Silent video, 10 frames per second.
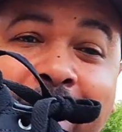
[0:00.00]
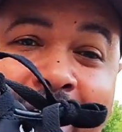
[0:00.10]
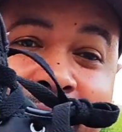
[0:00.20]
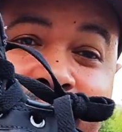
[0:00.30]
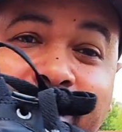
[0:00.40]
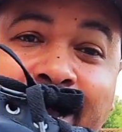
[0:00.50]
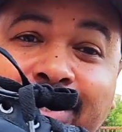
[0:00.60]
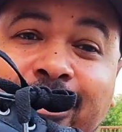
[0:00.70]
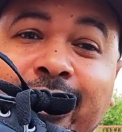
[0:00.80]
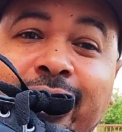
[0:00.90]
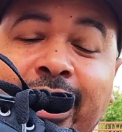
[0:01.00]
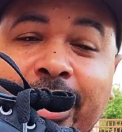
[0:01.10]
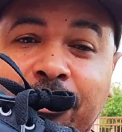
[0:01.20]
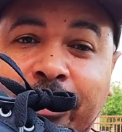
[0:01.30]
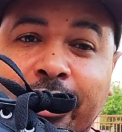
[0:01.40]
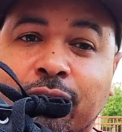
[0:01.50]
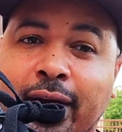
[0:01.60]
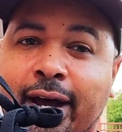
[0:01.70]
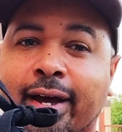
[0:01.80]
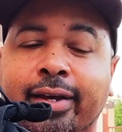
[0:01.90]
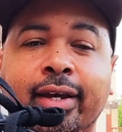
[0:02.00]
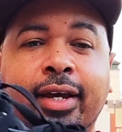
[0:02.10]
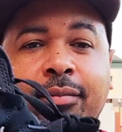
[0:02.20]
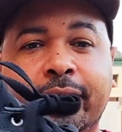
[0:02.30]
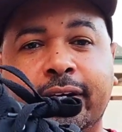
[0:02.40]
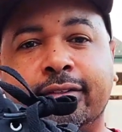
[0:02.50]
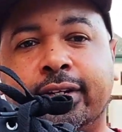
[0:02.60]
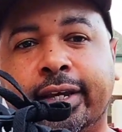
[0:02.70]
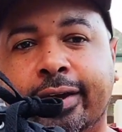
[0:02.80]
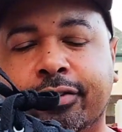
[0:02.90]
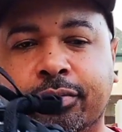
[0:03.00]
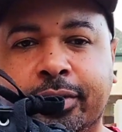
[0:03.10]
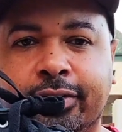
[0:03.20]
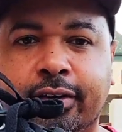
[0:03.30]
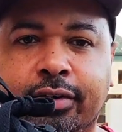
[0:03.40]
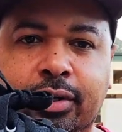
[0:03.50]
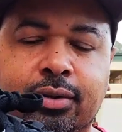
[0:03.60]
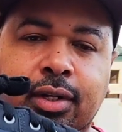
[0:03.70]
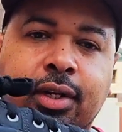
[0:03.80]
High, actually, the Nike Vandal High, because of the canvas material.